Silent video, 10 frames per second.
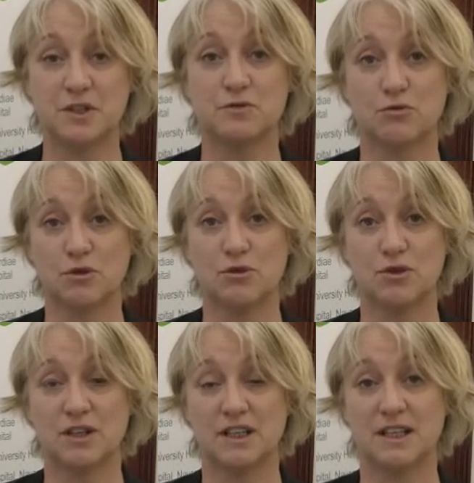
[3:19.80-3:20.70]

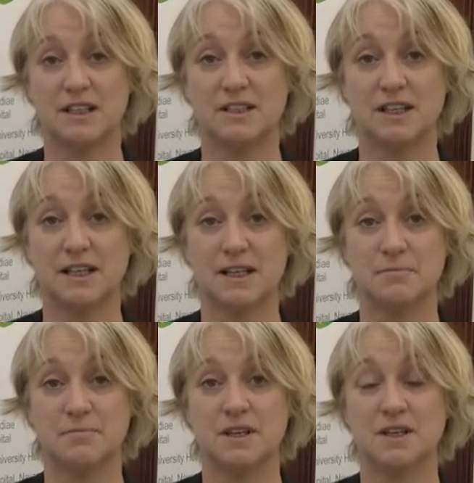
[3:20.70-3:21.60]
role
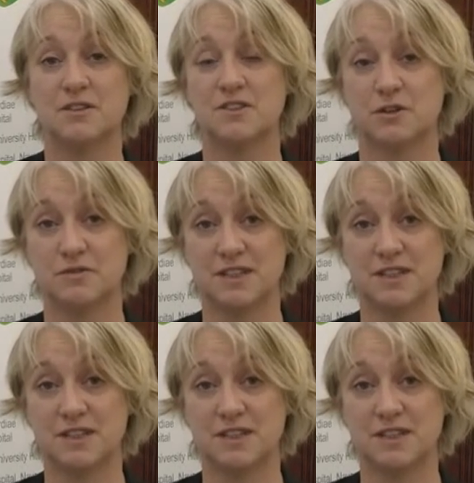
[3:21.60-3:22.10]
in service